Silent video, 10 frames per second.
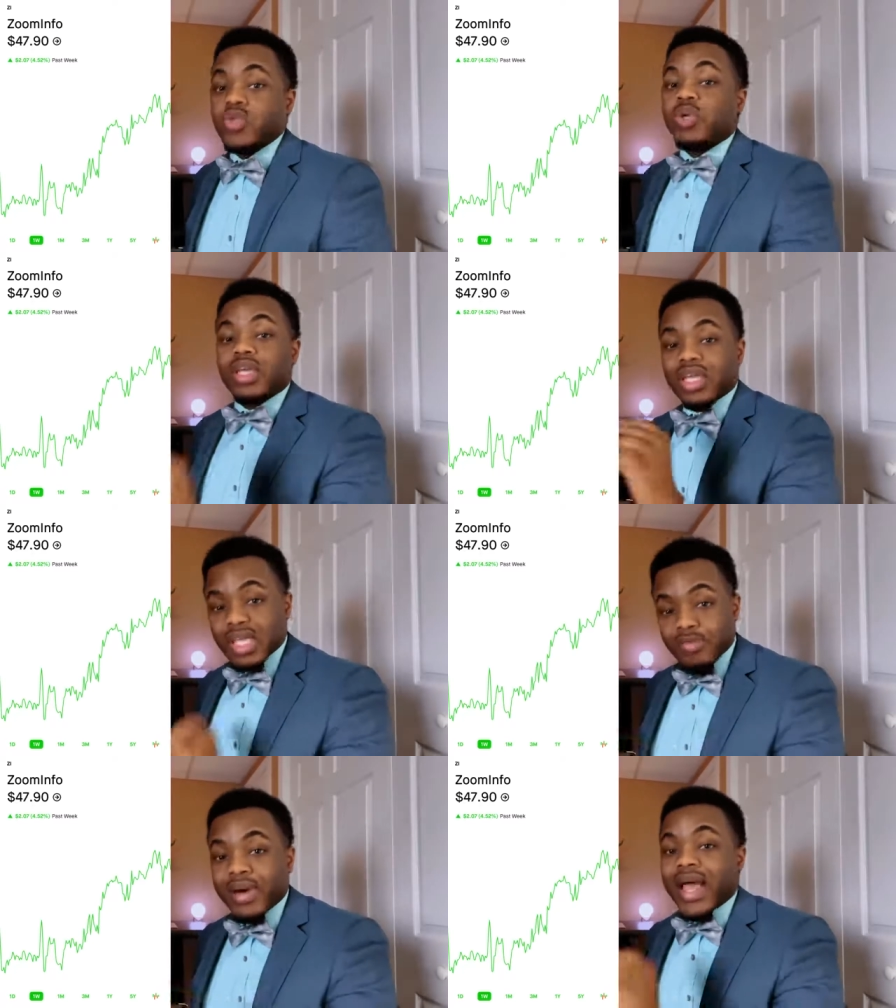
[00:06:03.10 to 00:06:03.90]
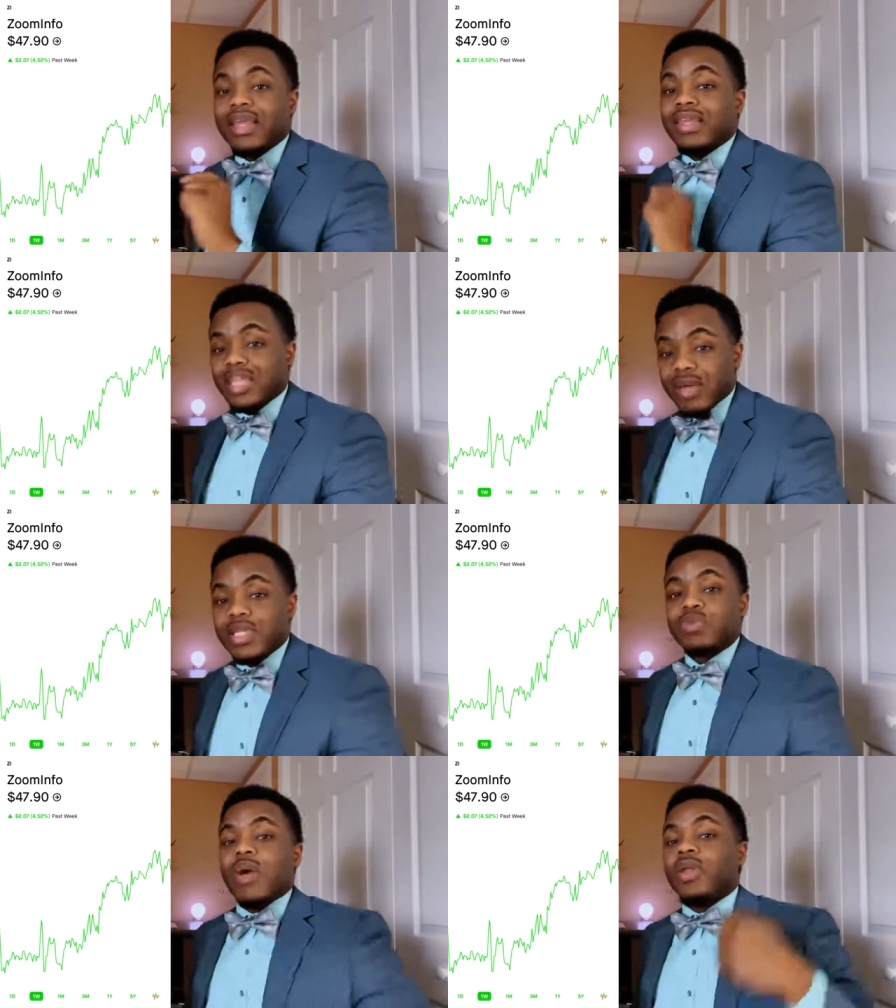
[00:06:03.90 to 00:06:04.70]
so we could keep buying the dip.
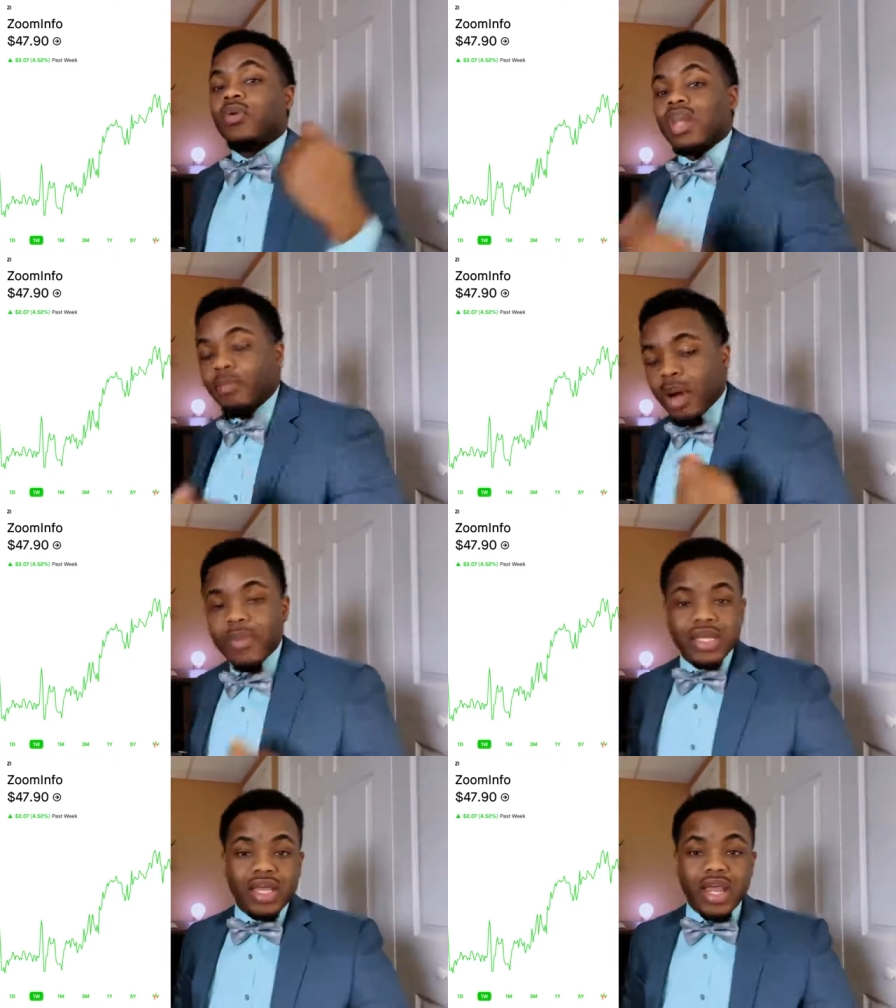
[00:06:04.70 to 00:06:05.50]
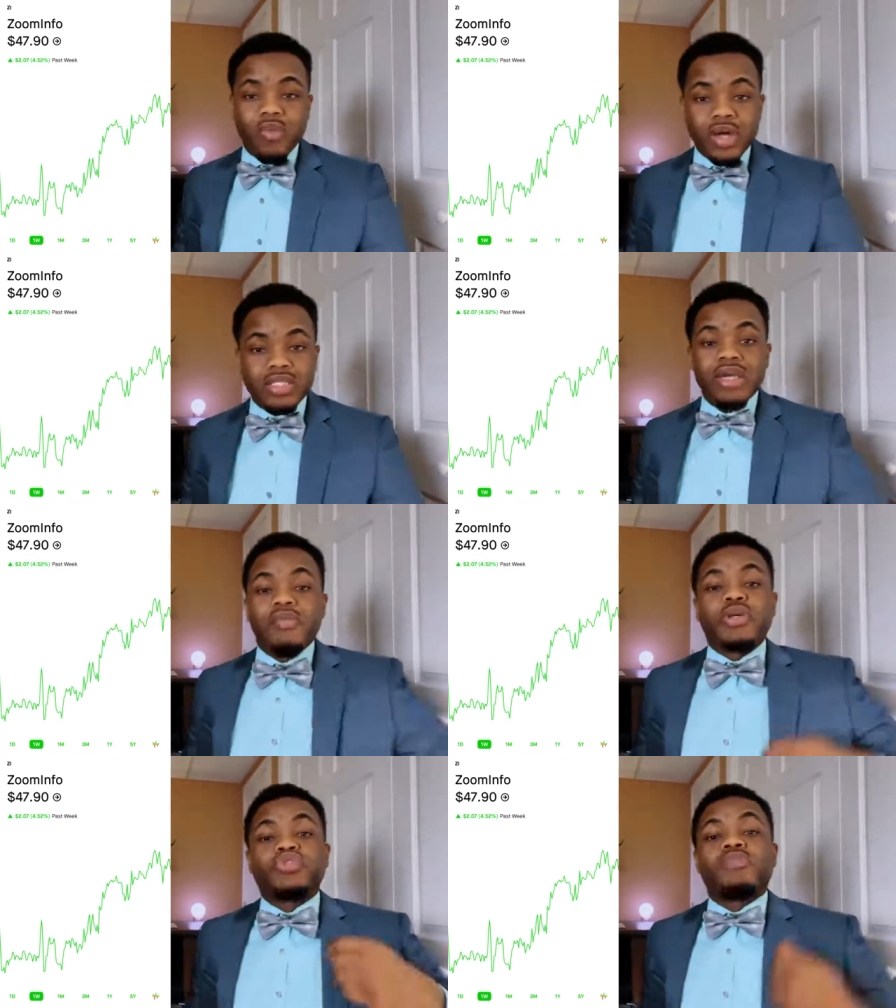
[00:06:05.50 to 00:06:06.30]
This is why we don't lump our money in at once.
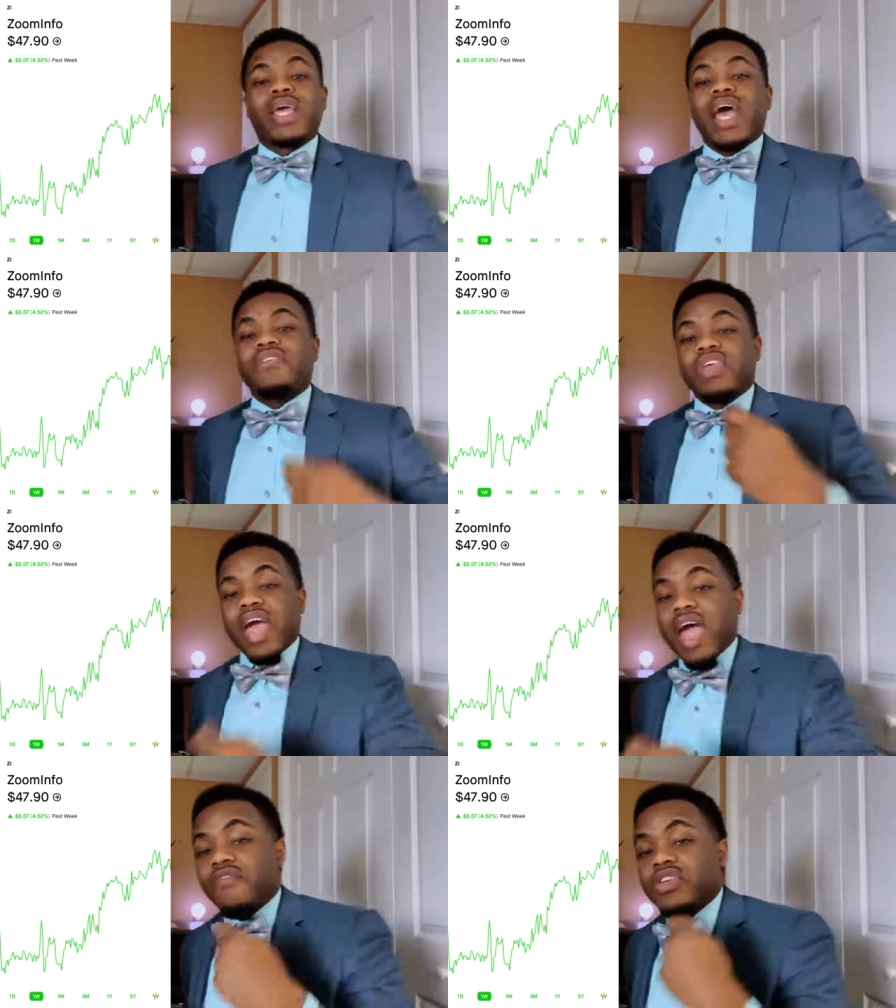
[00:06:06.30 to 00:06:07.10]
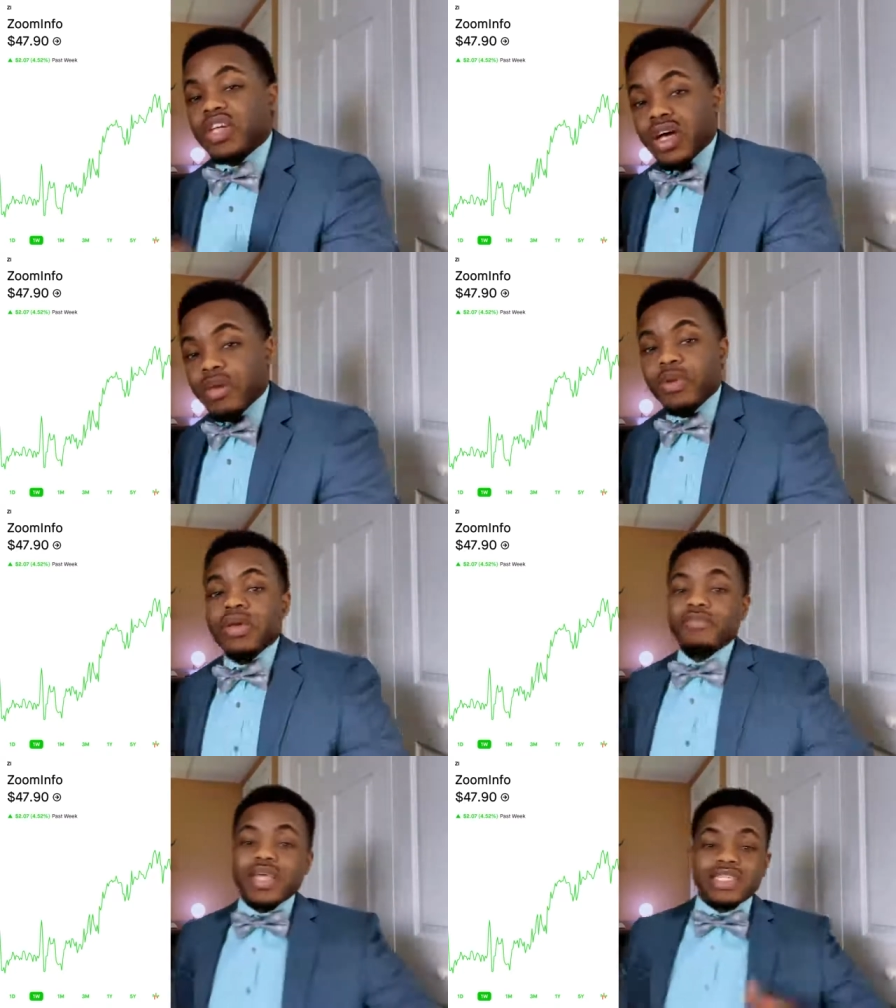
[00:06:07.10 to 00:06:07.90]
But you may have to average up,
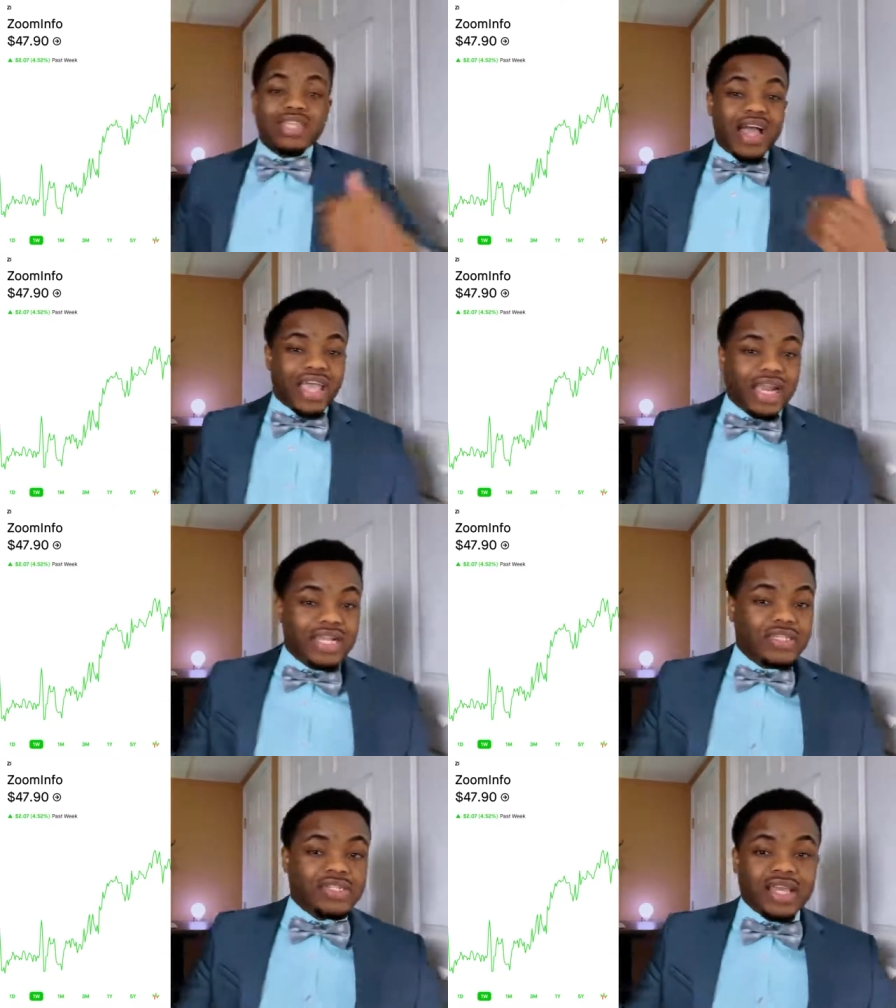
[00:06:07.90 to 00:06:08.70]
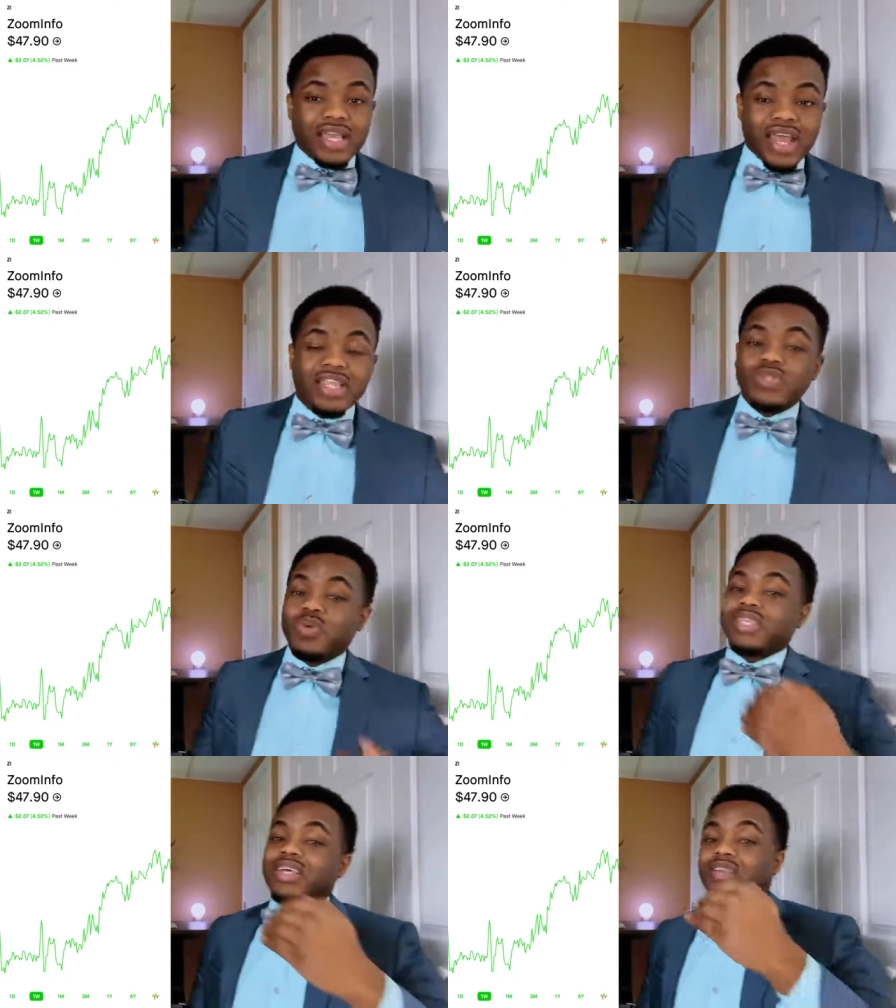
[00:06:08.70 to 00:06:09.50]
because stock analysts are saying that this
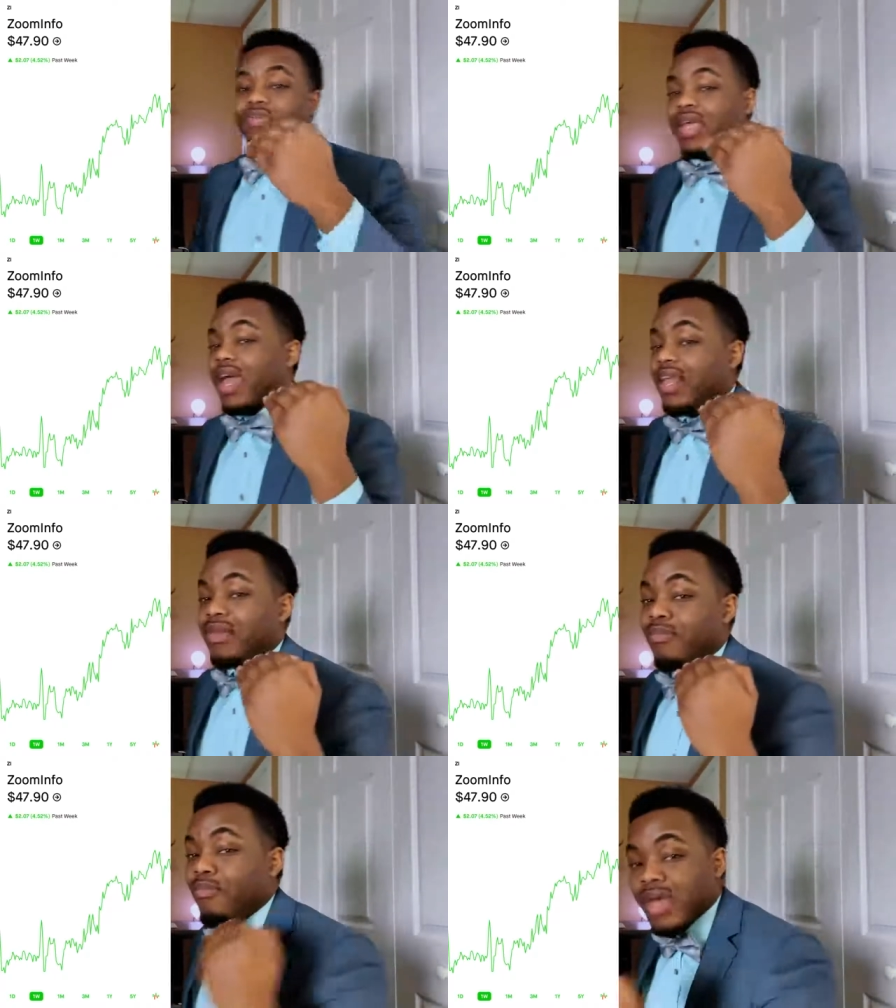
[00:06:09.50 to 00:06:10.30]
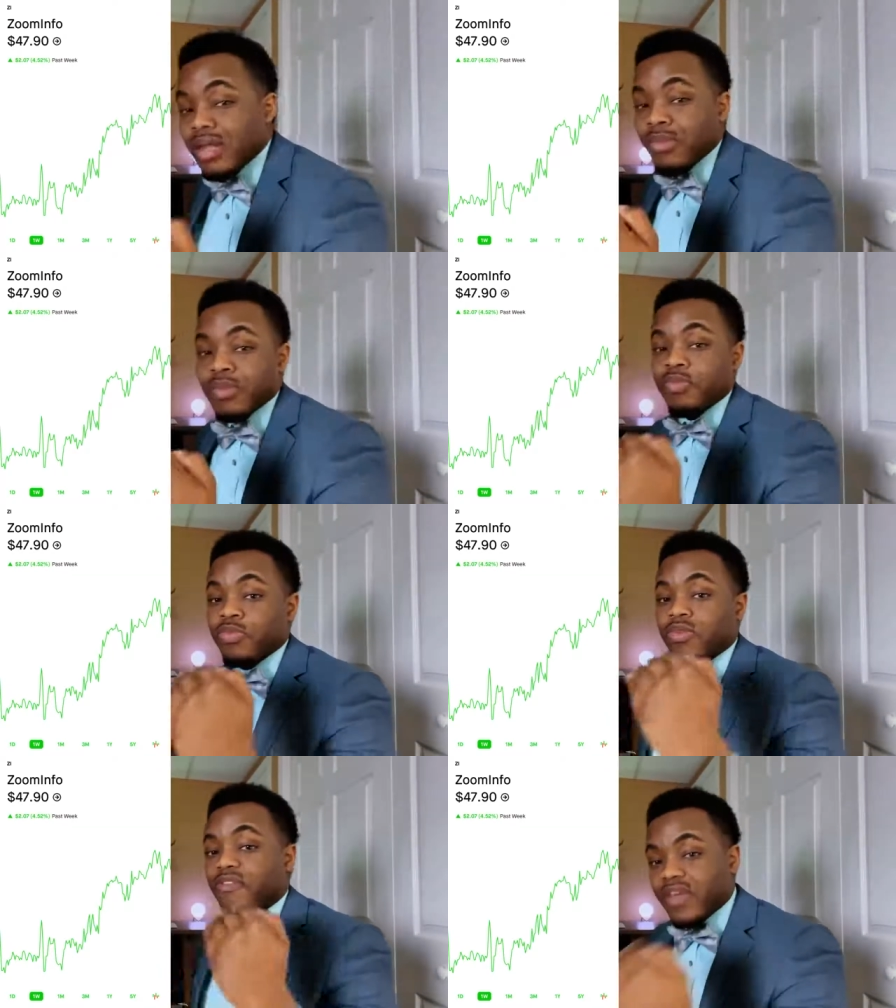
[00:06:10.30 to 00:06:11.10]
one is going to be at minimum
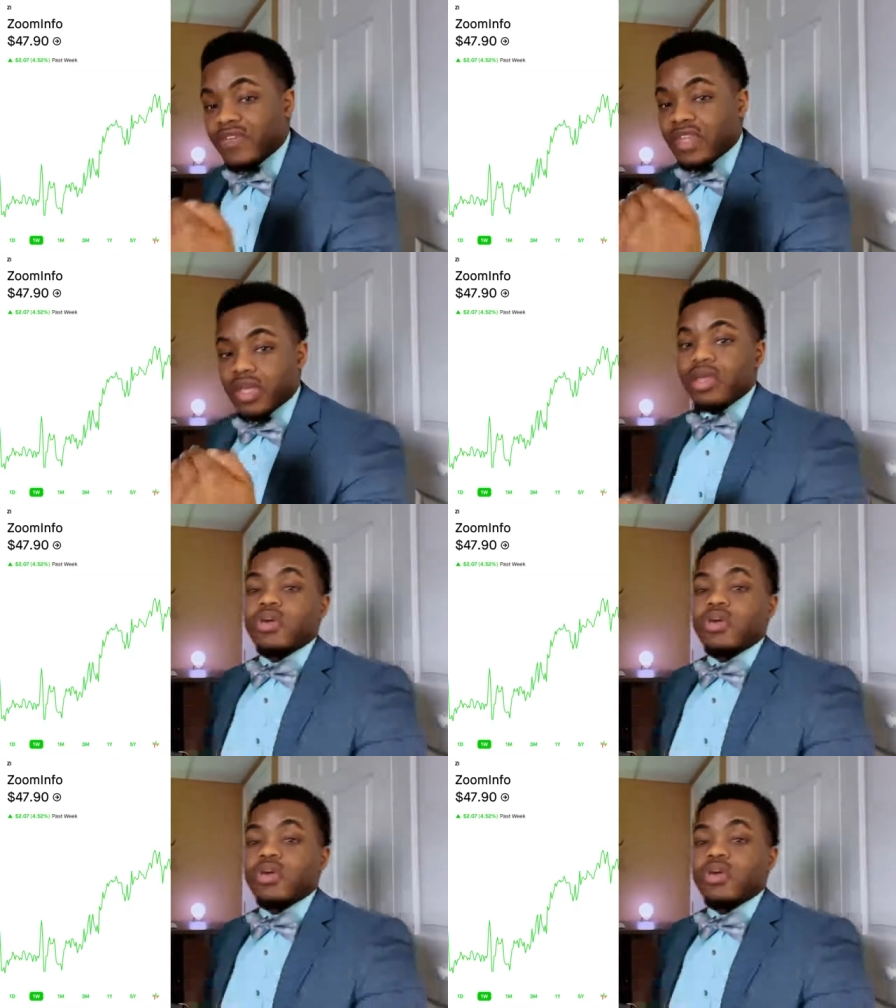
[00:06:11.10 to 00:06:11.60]
50,